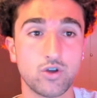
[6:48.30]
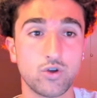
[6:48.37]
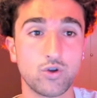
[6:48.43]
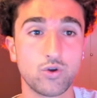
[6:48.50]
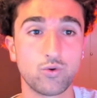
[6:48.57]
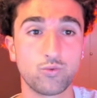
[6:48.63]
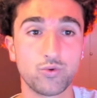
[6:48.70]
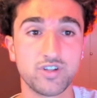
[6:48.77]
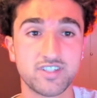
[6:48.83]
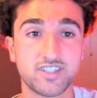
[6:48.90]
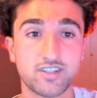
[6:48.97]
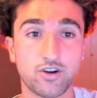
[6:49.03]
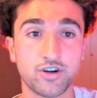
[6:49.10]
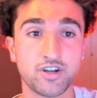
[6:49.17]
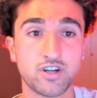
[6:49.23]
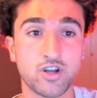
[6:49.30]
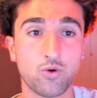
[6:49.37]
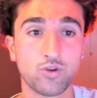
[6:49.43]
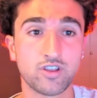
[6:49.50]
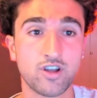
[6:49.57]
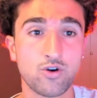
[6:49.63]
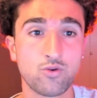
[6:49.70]
we started
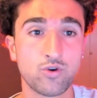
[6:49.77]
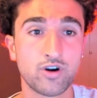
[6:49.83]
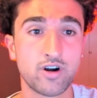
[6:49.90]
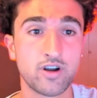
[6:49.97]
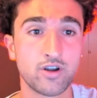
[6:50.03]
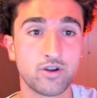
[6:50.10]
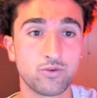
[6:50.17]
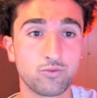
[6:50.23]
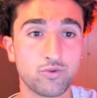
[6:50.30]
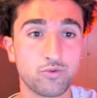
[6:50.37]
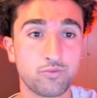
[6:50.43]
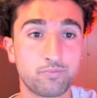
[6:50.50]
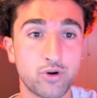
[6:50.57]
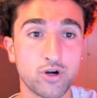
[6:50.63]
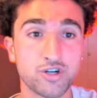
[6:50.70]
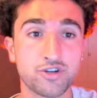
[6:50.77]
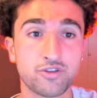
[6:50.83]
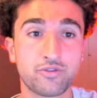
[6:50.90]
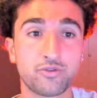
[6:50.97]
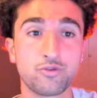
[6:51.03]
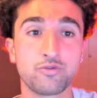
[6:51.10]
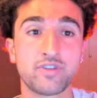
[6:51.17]
going lower. We pushed
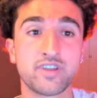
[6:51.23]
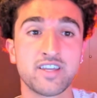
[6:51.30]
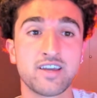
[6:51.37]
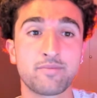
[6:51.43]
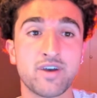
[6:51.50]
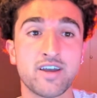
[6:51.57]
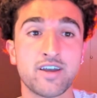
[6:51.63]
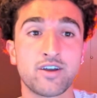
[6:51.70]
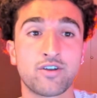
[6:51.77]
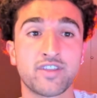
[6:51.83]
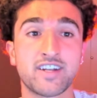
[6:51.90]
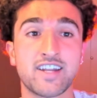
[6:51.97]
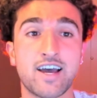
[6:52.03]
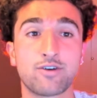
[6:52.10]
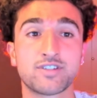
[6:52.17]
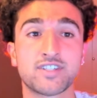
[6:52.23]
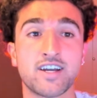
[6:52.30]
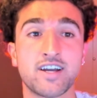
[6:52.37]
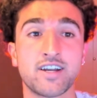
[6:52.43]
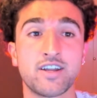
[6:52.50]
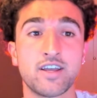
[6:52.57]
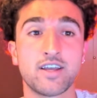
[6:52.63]
through the EMA on the
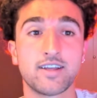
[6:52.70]
downside,